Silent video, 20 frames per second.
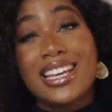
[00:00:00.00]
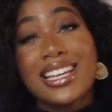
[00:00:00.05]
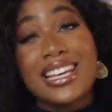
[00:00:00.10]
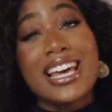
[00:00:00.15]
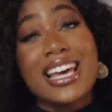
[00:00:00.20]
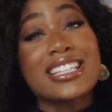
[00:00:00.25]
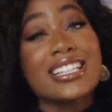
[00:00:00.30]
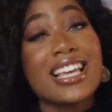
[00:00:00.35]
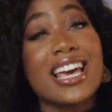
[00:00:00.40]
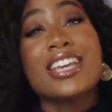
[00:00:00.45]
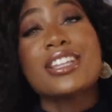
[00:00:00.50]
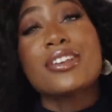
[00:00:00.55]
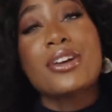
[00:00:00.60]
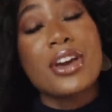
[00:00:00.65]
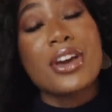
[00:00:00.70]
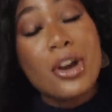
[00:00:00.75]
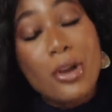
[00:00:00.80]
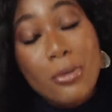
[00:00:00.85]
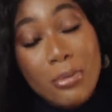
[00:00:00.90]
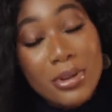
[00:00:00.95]
Guys, I don't know. I
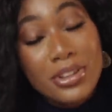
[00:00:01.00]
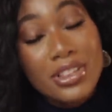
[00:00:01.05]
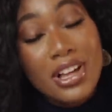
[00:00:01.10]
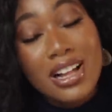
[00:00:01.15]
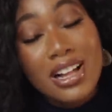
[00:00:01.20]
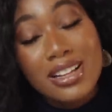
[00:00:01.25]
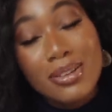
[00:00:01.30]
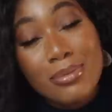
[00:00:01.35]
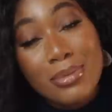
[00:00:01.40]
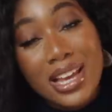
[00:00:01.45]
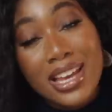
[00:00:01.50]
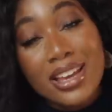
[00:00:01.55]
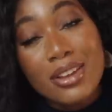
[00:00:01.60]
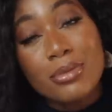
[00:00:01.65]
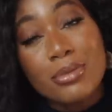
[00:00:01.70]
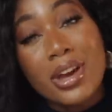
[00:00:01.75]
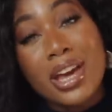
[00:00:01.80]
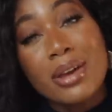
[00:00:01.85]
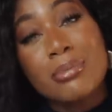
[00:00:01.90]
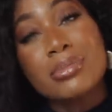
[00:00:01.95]
hope with all of my
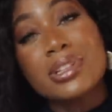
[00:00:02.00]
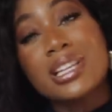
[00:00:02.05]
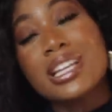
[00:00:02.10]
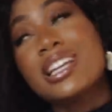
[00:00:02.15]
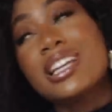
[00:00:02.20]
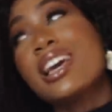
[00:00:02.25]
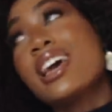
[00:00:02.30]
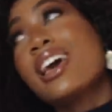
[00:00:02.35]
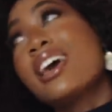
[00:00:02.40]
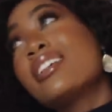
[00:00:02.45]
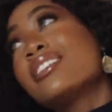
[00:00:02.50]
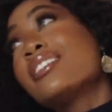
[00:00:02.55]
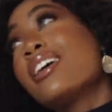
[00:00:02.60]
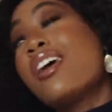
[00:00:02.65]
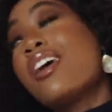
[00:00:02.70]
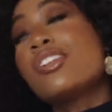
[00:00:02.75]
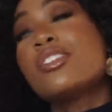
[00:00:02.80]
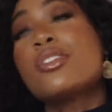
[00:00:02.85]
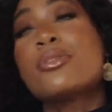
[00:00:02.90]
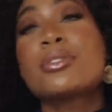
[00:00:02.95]
rambling and
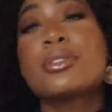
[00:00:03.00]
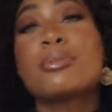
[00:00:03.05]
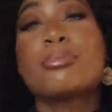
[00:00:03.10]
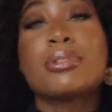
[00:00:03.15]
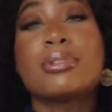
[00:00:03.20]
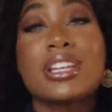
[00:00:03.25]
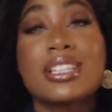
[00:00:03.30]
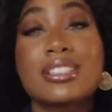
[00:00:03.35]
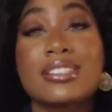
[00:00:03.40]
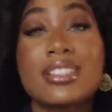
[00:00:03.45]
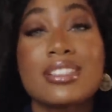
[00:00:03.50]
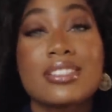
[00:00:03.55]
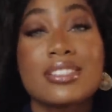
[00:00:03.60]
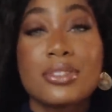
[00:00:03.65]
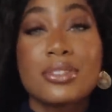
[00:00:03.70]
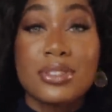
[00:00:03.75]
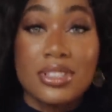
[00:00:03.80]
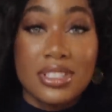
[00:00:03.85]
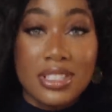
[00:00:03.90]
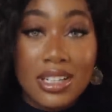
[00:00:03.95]
all over the placeness,
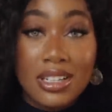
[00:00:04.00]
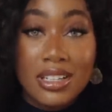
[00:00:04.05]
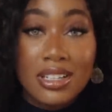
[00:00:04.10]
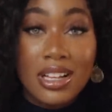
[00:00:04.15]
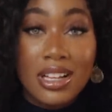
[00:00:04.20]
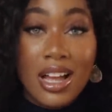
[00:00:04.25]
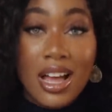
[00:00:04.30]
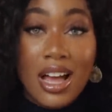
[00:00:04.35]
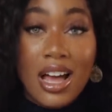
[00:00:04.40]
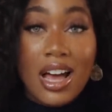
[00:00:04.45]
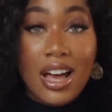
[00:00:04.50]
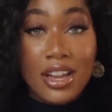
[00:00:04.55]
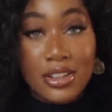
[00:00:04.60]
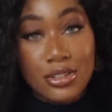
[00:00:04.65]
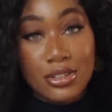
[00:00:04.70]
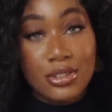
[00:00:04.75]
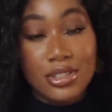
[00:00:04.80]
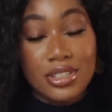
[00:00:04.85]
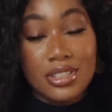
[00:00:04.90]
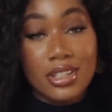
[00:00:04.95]
you still
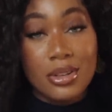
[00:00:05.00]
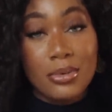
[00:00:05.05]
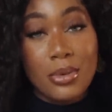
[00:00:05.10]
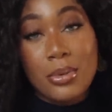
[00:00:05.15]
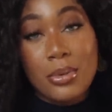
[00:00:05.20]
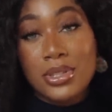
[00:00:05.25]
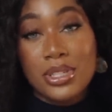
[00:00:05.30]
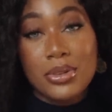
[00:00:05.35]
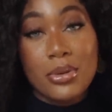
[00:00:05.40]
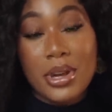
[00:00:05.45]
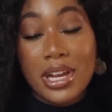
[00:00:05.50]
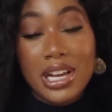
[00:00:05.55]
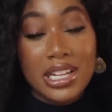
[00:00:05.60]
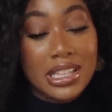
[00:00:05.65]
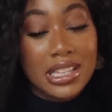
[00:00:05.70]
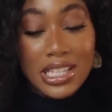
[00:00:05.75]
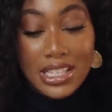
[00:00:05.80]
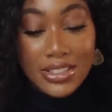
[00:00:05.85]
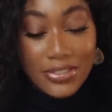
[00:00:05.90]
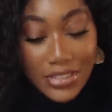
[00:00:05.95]
understood what was going on
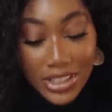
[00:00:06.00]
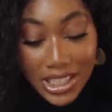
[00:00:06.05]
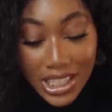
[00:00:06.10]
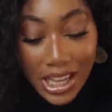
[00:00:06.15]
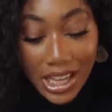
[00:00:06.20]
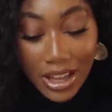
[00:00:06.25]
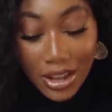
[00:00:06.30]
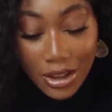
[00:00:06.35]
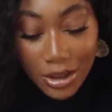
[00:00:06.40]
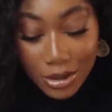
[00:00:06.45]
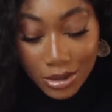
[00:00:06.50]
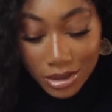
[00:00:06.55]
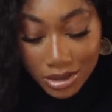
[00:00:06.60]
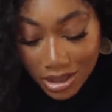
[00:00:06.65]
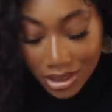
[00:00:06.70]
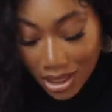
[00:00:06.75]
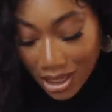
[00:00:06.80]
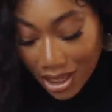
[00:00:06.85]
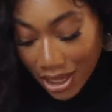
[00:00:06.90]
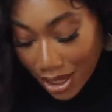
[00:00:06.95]
in this video.
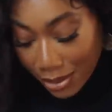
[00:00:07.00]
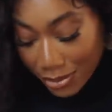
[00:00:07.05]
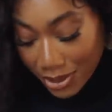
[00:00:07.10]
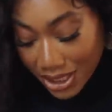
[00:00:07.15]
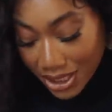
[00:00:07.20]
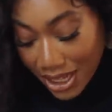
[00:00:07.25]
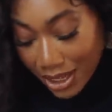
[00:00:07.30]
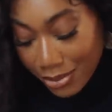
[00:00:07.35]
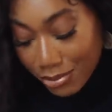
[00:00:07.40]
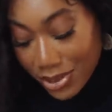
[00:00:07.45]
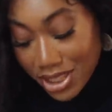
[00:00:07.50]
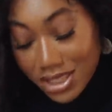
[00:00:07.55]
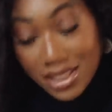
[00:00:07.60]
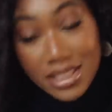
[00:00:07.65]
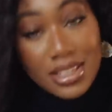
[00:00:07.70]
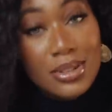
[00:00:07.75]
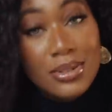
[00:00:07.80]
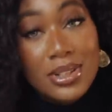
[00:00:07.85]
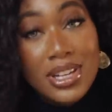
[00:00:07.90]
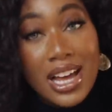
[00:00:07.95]
I mean, I
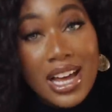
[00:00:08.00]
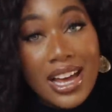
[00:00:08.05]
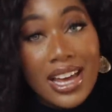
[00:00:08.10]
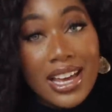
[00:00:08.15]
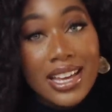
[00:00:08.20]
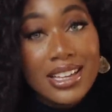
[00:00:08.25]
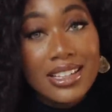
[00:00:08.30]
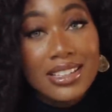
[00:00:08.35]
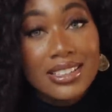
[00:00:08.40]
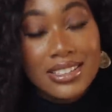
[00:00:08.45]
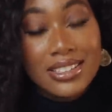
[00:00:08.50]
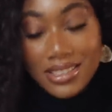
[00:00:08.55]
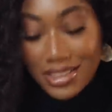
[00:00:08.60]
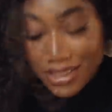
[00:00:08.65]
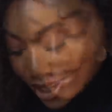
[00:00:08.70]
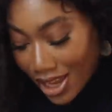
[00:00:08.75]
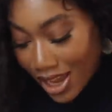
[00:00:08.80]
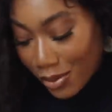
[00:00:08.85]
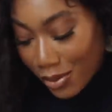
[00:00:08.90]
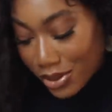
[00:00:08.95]
missed you guys.
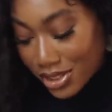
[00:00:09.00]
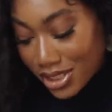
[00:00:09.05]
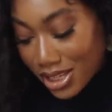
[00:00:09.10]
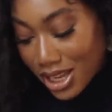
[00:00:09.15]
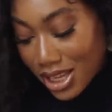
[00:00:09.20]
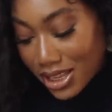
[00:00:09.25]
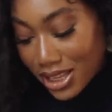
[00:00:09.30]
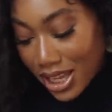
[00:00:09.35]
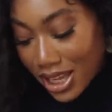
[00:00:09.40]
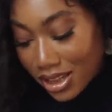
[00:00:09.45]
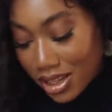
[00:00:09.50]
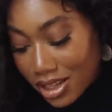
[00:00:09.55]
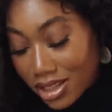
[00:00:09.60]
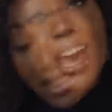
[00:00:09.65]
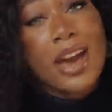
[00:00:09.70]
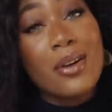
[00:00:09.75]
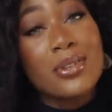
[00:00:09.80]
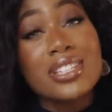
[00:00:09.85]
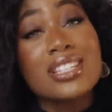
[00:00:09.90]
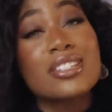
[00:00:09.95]
I wasn't gone that long.
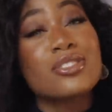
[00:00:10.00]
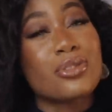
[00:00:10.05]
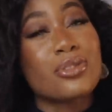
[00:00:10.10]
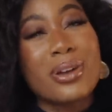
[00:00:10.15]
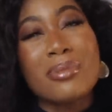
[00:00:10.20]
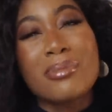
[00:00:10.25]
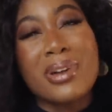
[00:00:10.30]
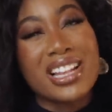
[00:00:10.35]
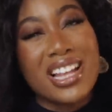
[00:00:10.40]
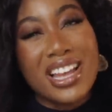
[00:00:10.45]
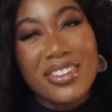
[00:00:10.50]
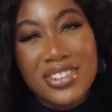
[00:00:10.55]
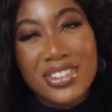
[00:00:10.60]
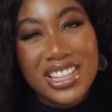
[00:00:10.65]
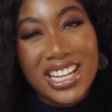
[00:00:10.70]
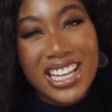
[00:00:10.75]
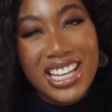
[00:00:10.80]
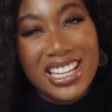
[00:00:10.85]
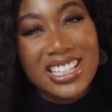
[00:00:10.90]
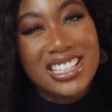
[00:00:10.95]
I was enjoying my life in
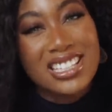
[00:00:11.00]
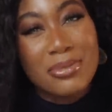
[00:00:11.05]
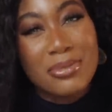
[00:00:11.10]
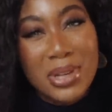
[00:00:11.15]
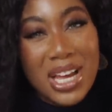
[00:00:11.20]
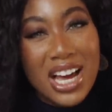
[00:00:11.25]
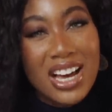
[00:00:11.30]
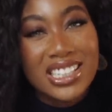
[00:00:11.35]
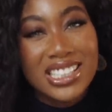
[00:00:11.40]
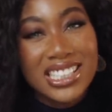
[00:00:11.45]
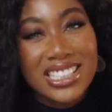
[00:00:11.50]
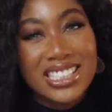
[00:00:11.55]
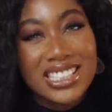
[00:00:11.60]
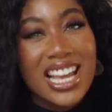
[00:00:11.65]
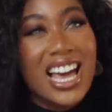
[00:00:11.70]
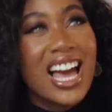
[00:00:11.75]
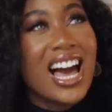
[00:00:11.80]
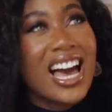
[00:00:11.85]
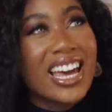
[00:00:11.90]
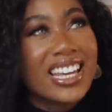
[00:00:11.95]
Lagos, to be honest.
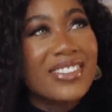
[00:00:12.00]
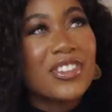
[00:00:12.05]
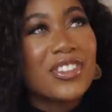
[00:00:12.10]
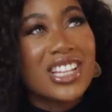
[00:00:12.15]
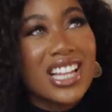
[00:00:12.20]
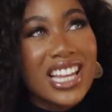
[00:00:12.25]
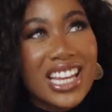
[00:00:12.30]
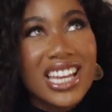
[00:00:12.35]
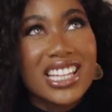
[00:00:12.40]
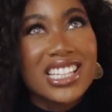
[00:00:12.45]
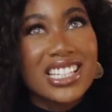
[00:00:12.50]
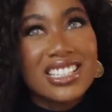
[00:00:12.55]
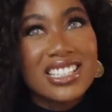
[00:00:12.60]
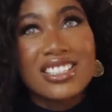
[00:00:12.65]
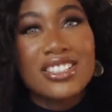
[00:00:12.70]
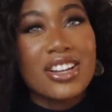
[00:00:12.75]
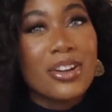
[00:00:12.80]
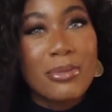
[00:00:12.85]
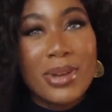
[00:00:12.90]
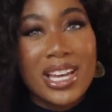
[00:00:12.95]
I feel like I need to
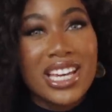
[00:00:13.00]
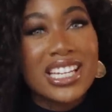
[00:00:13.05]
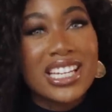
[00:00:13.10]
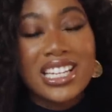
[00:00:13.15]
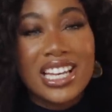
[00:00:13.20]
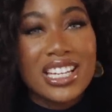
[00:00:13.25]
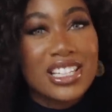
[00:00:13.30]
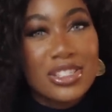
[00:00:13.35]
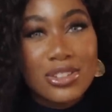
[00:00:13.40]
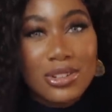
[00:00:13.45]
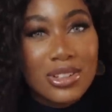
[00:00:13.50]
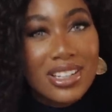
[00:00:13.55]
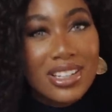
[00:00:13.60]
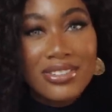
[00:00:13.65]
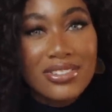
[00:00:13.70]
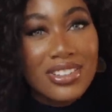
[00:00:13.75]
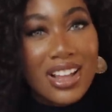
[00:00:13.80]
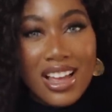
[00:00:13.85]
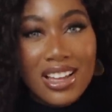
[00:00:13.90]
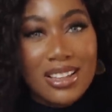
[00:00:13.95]
start making Nigeria
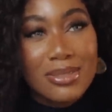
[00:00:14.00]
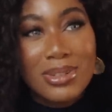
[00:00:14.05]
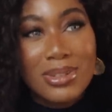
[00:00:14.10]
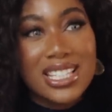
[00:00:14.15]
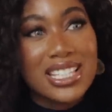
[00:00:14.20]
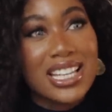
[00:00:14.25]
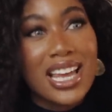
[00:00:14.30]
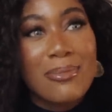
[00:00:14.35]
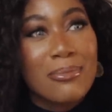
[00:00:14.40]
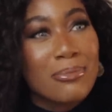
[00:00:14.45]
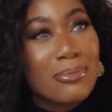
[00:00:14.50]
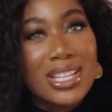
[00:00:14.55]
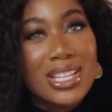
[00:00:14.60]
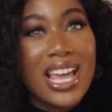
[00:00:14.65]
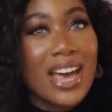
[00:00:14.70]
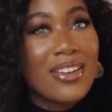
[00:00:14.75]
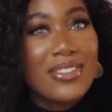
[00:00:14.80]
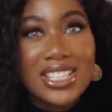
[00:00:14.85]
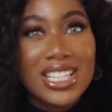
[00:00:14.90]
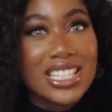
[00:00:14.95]
vlogs because I've been
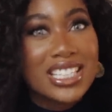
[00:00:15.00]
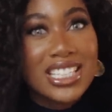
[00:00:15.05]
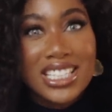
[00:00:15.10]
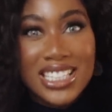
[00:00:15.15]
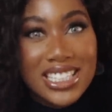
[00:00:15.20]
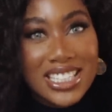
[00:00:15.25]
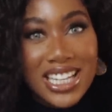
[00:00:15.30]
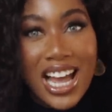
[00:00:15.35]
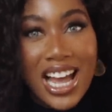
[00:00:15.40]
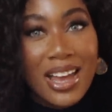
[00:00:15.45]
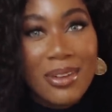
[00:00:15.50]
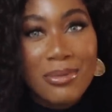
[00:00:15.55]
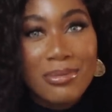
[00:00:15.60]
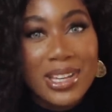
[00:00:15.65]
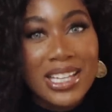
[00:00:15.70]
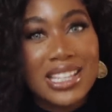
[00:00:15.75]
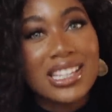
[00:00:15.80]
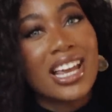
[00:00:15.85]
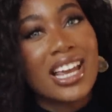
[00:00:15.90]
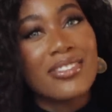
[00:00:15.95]
having such a good time
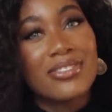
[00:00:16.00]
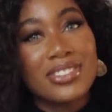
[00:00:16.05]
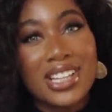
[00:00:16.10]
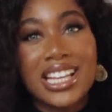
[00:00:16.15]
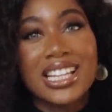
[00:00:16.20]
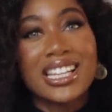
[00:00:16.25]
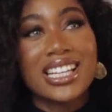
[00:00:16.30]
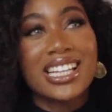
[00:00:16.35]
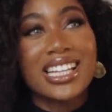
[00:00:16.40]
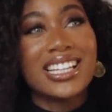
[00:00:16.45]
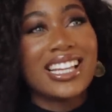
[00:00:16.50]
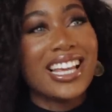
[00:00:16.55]
in life lately.